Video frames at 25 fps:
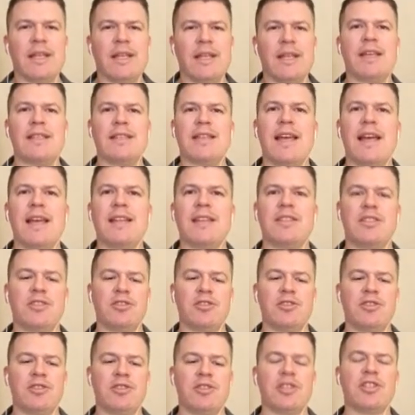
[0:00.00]
it's that
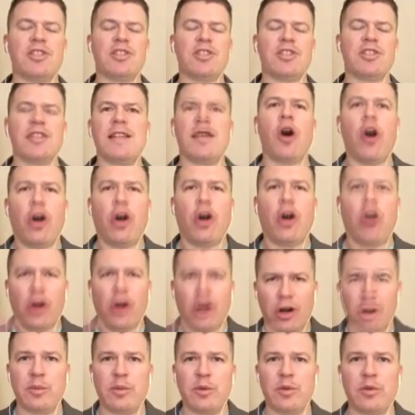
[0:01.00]
you just don't
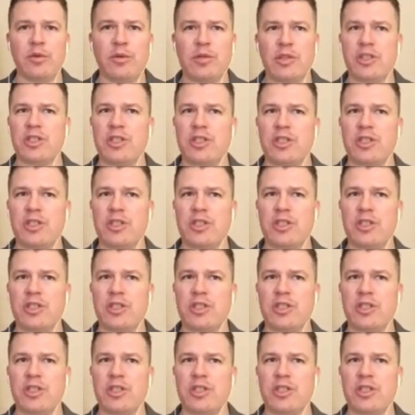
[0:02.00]
harm people,